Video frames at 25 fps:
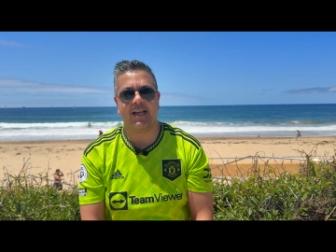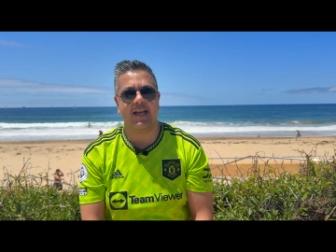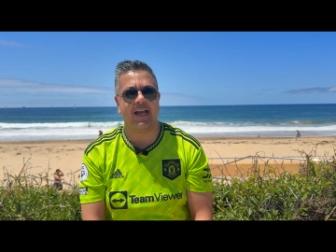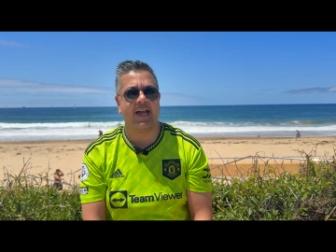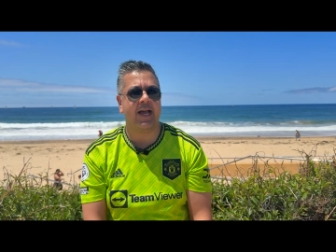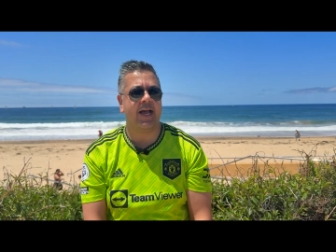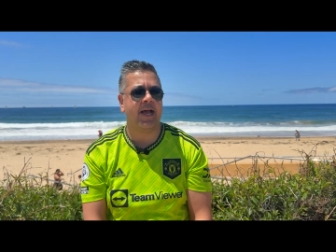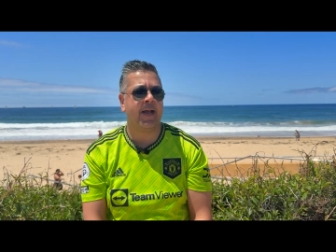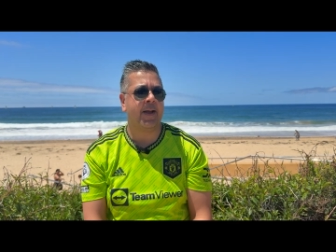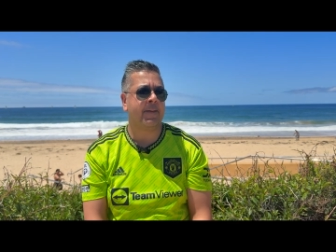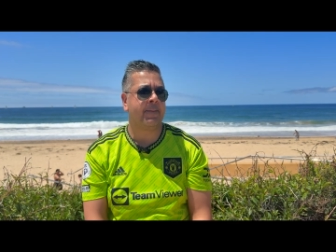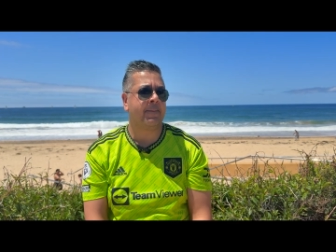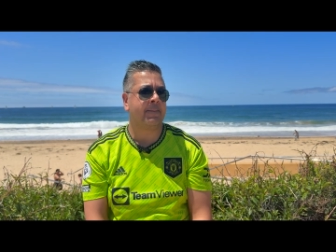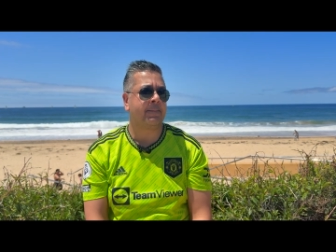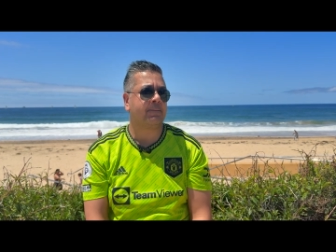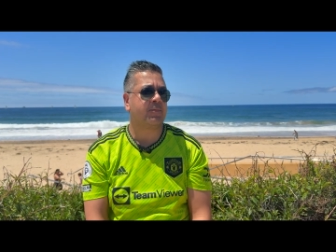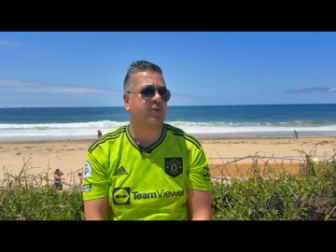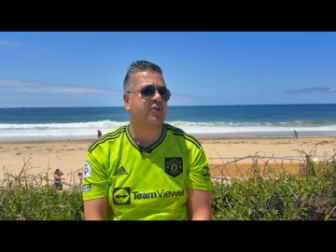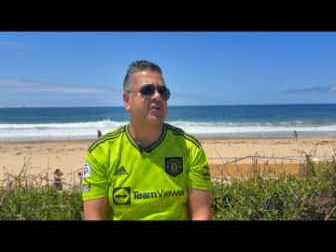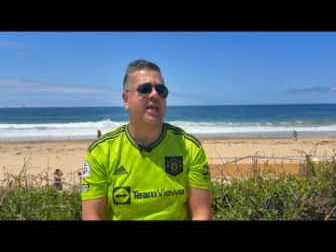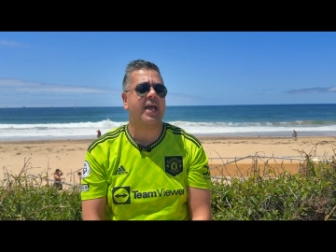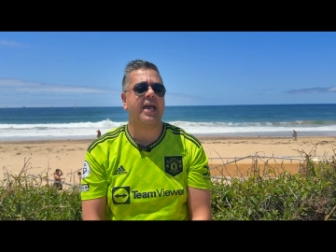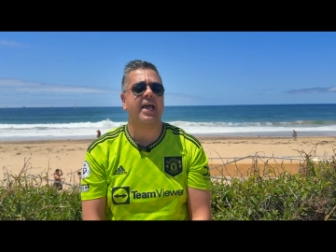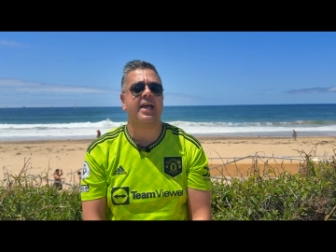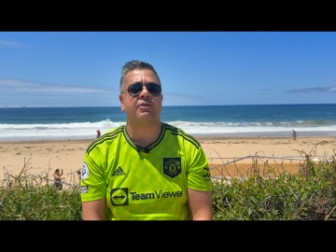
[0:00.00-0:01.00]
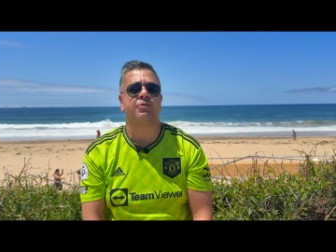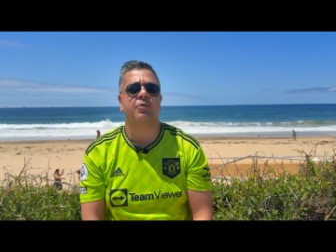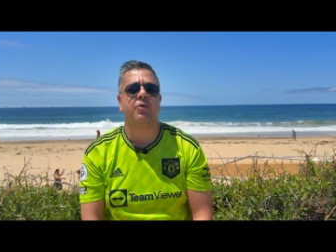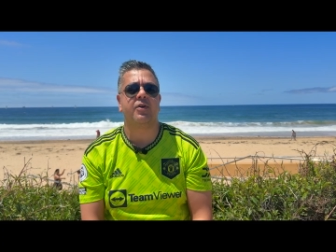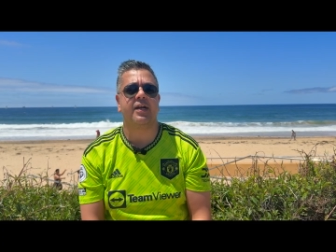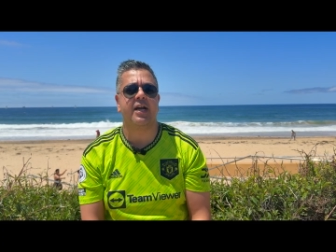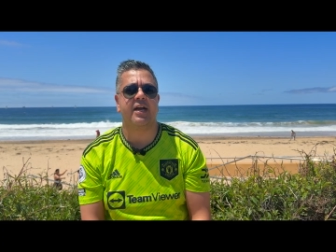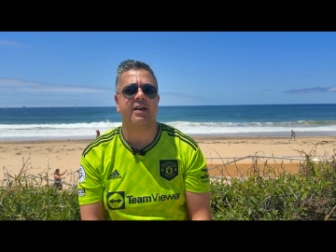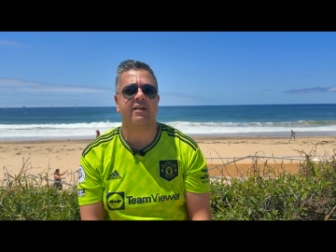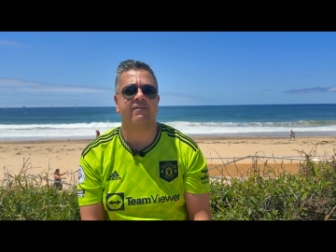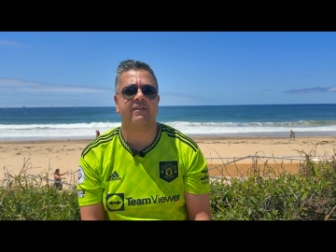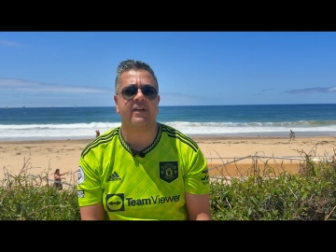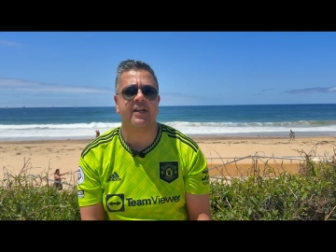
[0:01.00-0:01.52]
Um, yeah, I just want to
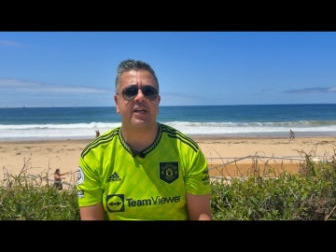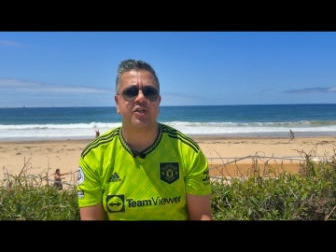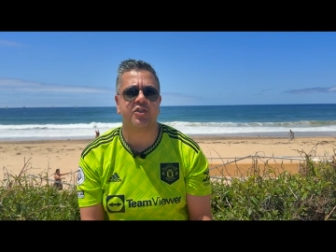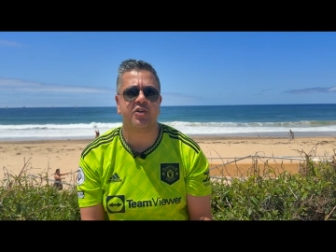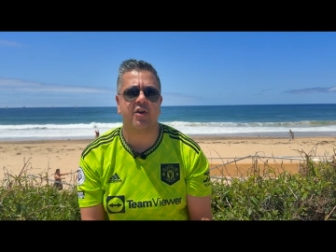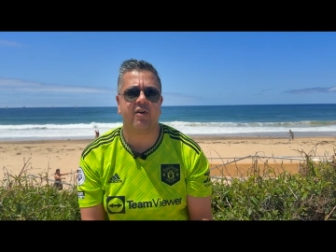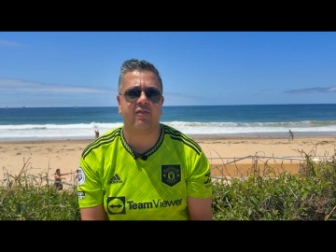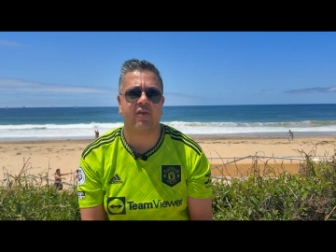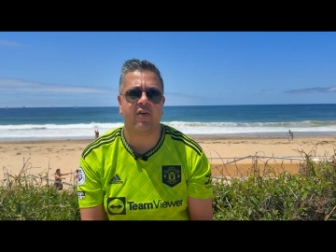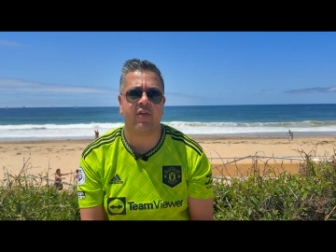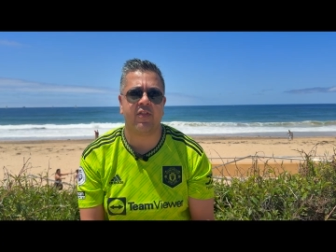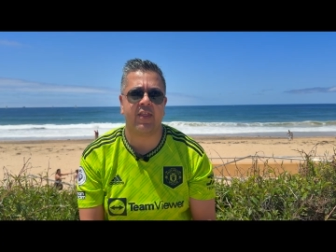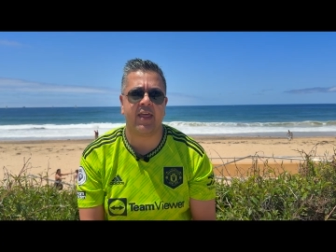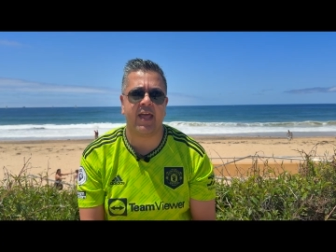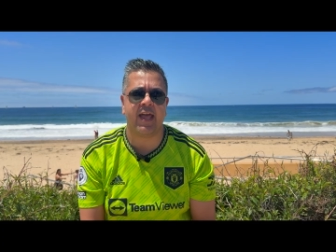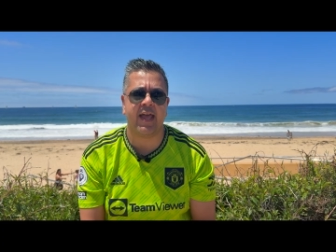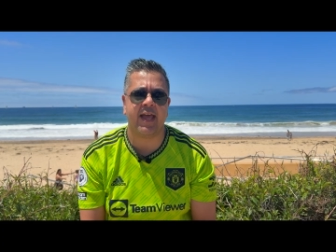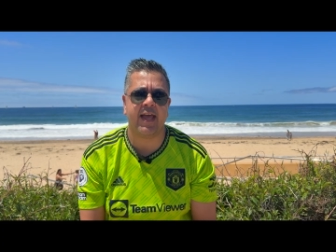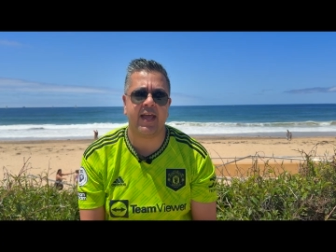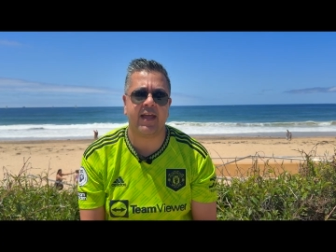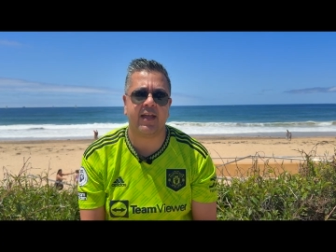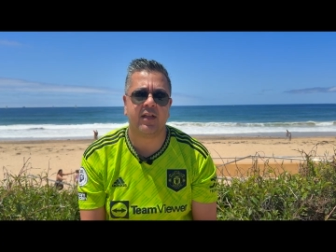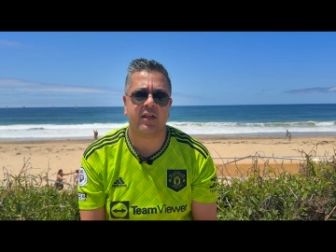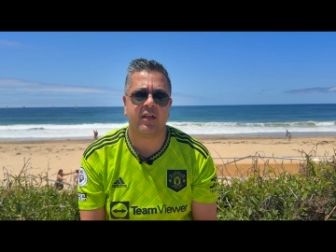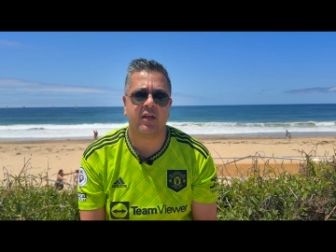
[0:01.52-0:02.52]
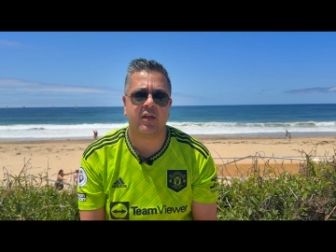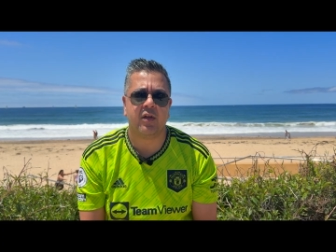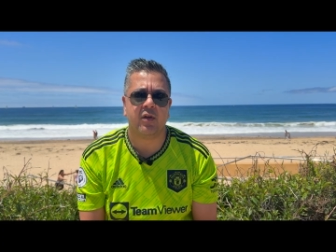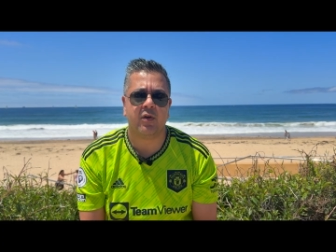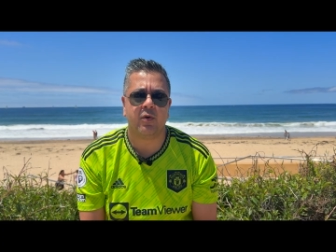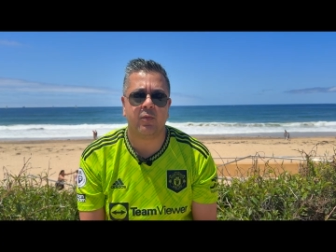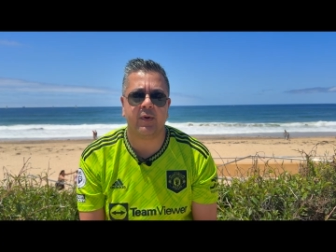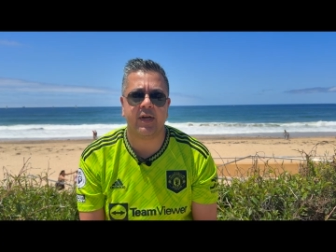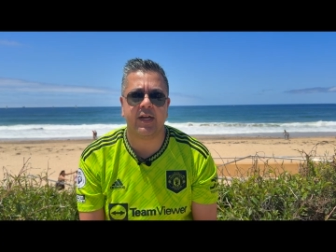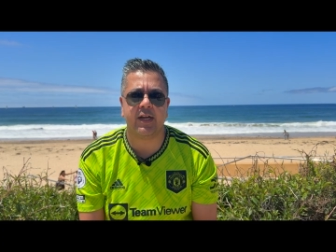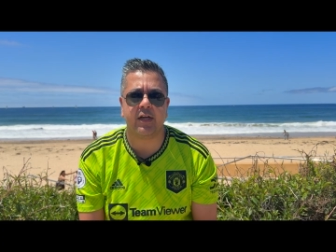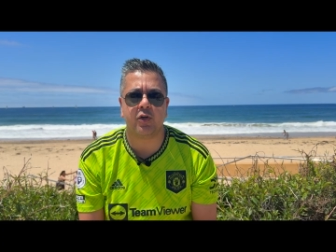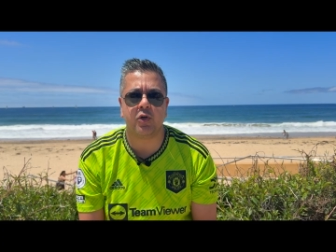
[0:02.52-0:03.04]
kind of finish off on there
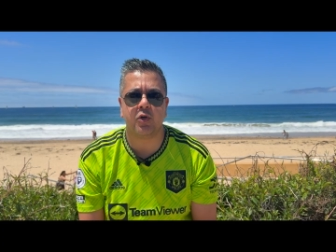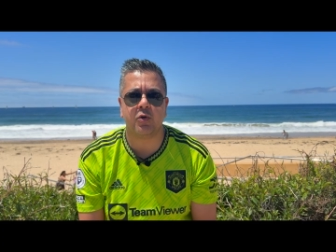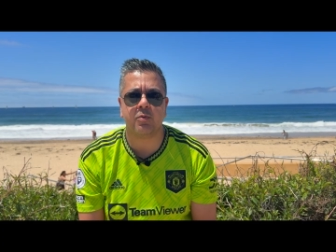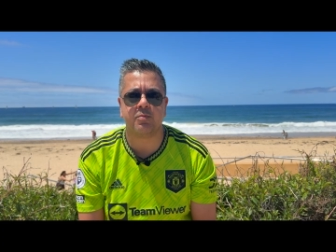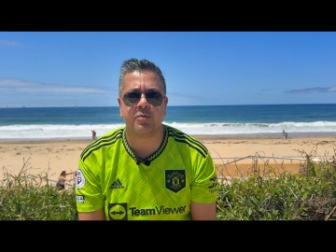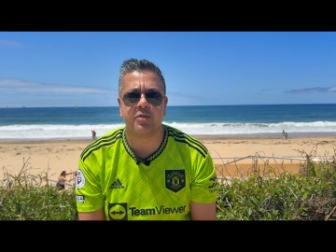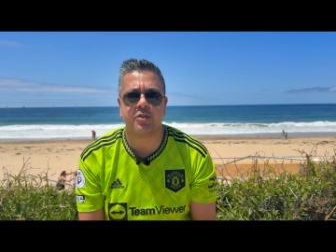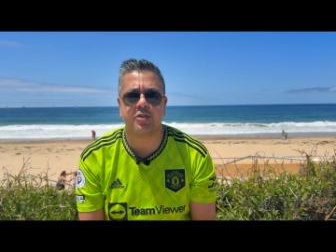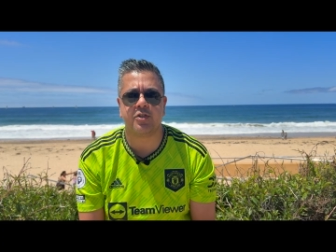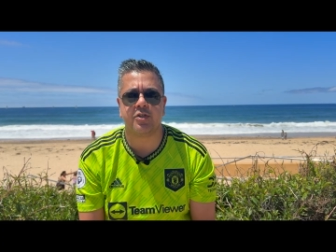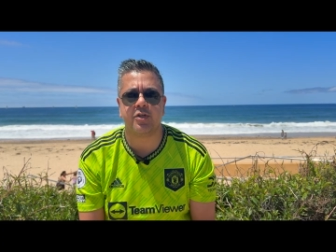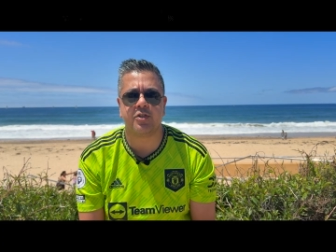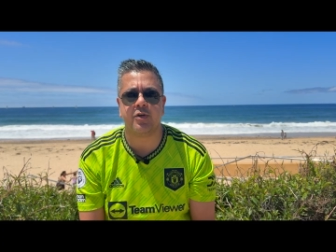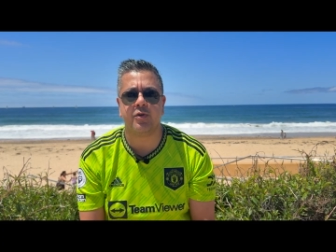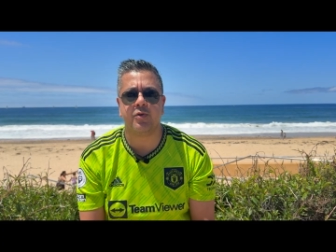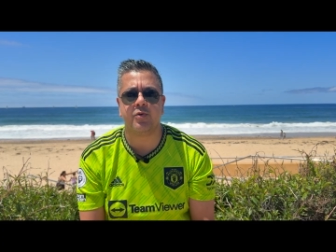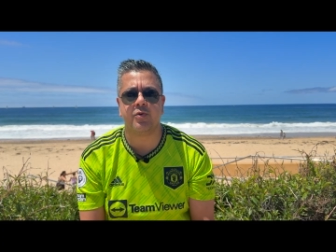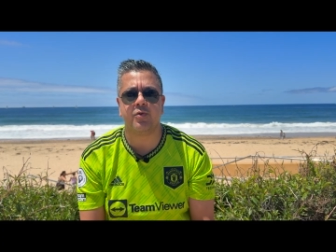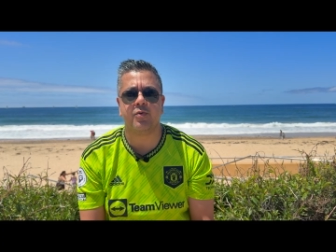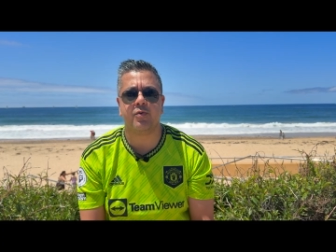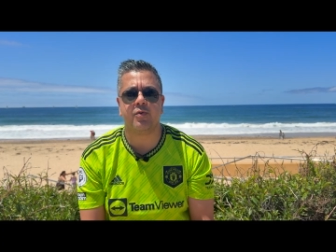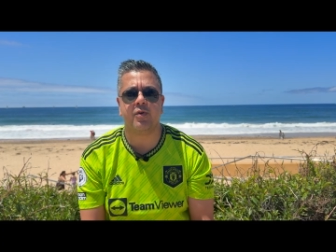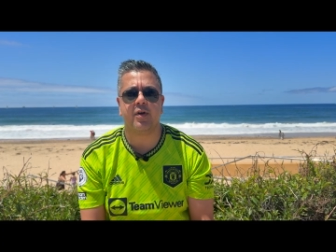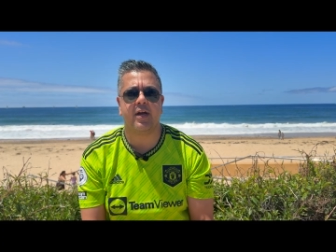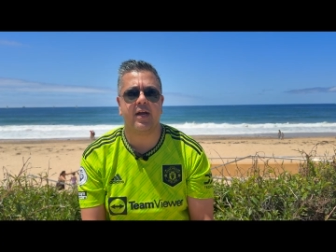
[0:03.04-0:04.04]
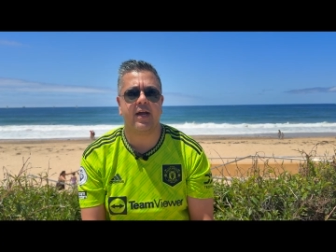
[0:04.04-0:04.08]
when it comes to.